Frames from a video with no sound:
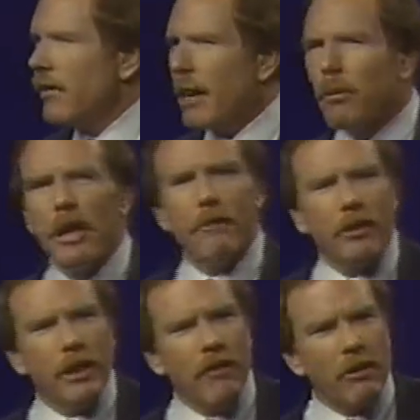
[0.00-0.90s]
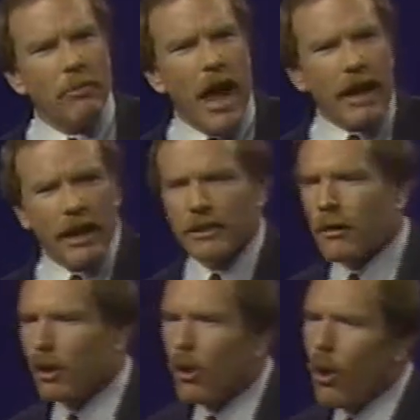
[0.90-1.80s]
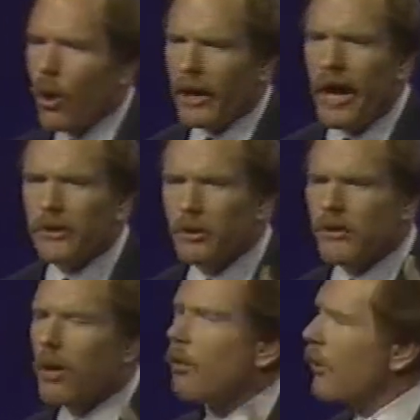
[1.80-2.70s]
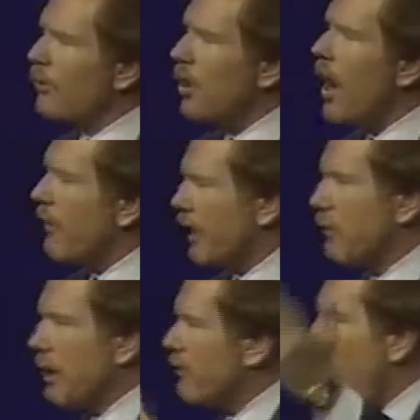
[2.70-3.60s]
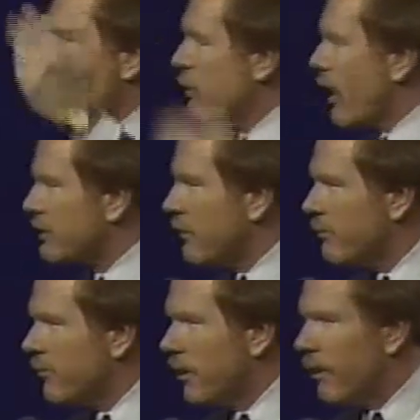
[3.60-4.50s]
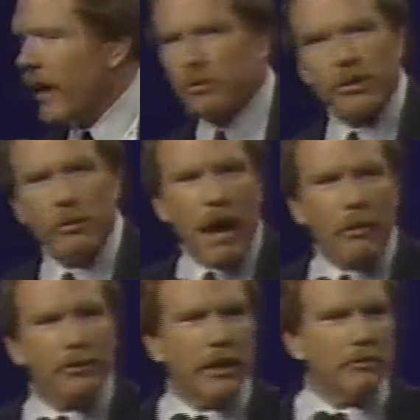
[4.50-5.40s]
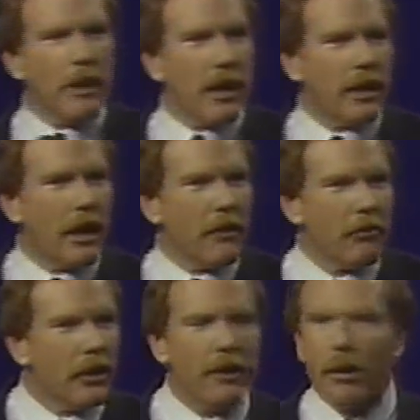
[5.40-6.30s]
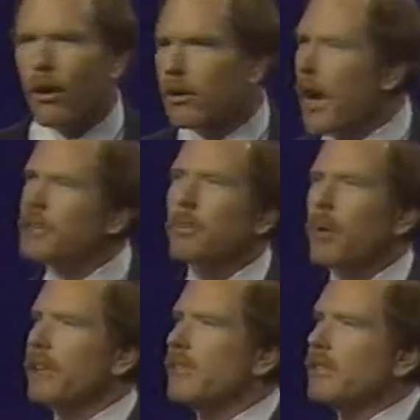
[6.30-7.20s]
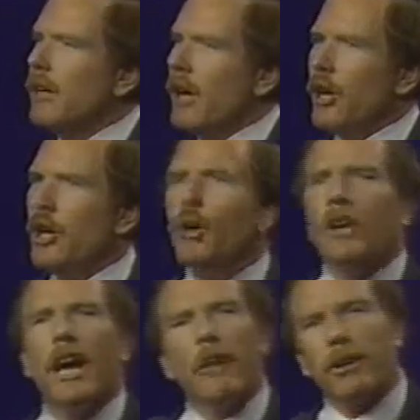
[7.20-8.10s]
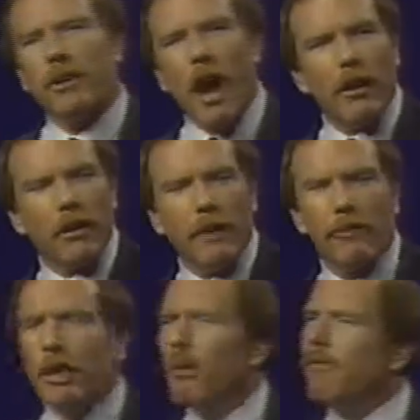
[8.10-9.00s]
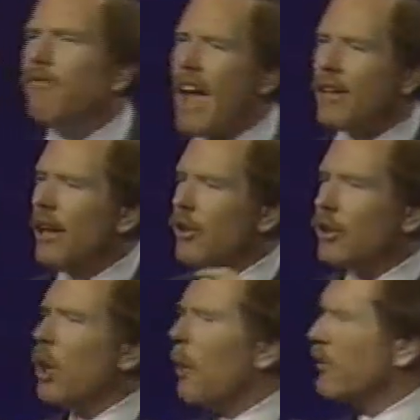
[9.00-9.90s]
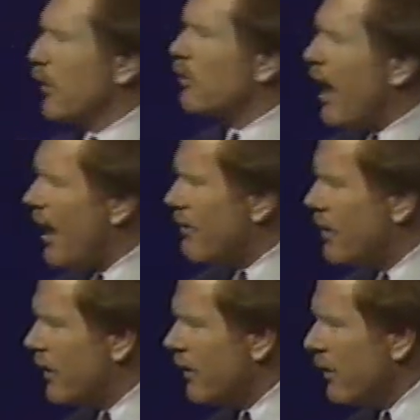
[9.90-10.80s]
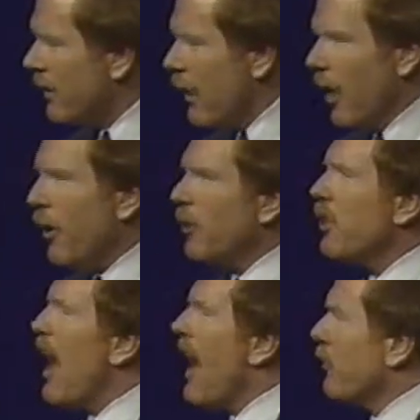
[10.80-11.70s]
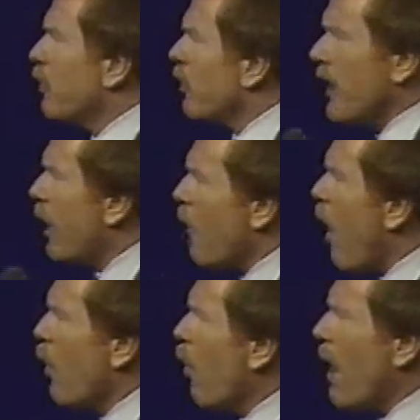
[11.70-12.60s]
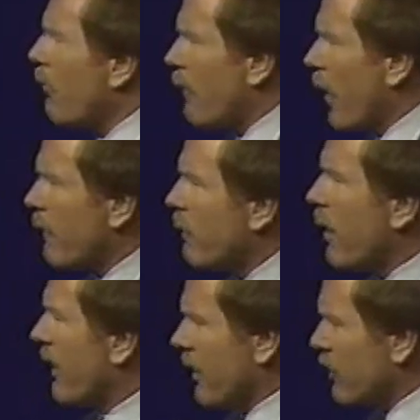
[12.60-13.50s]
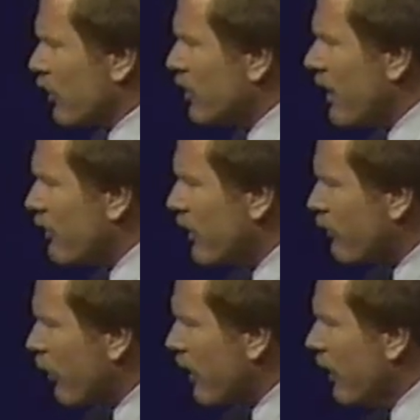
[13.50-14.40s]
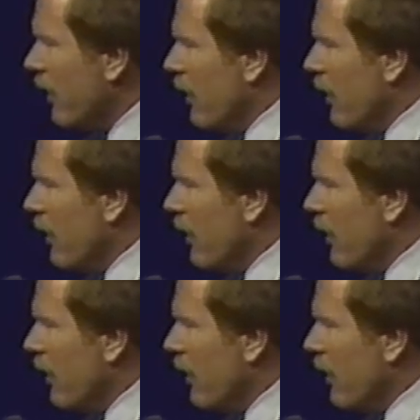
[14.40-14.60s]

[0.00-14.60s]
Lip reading: They believed in giving back as unto the Lord, and as a result of their tithing, they believed God would bless them. And that's what the Bible says in Malachi 3 and all kinds of places. You give and God will give to you. In fact, do you know what their tithe did? Their tithe took care of all the welfare of America until 1930.